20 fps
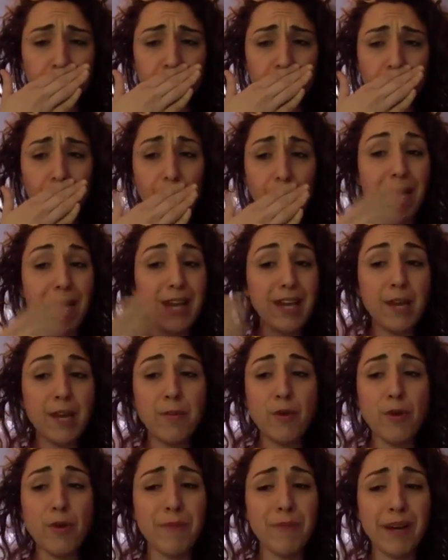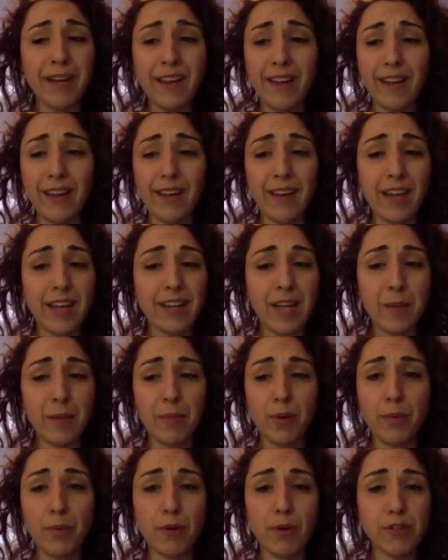making more money, getting that
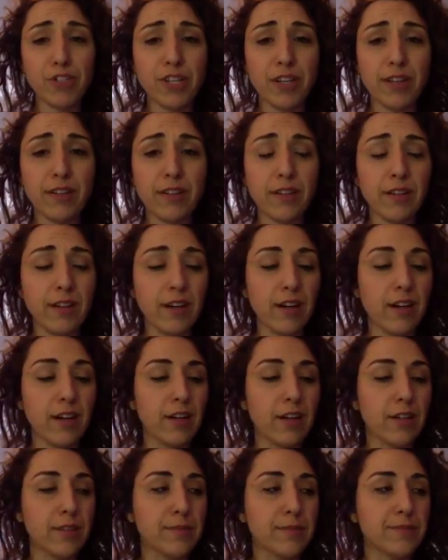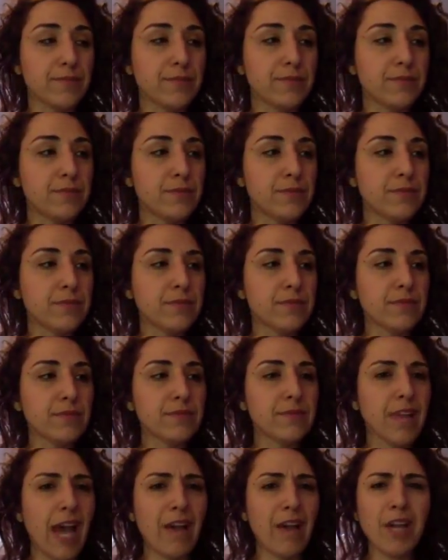promotion,
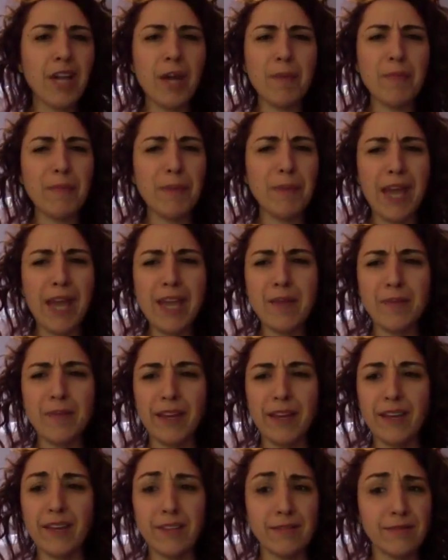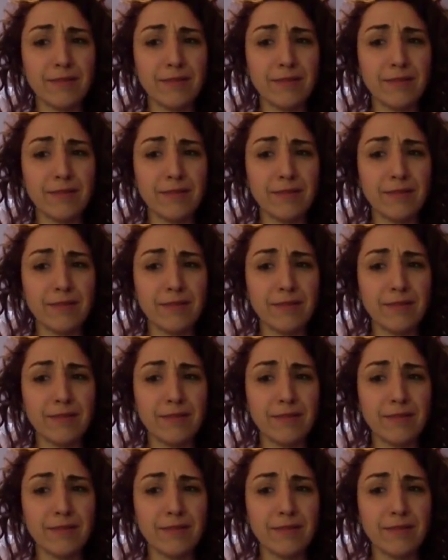having a baby.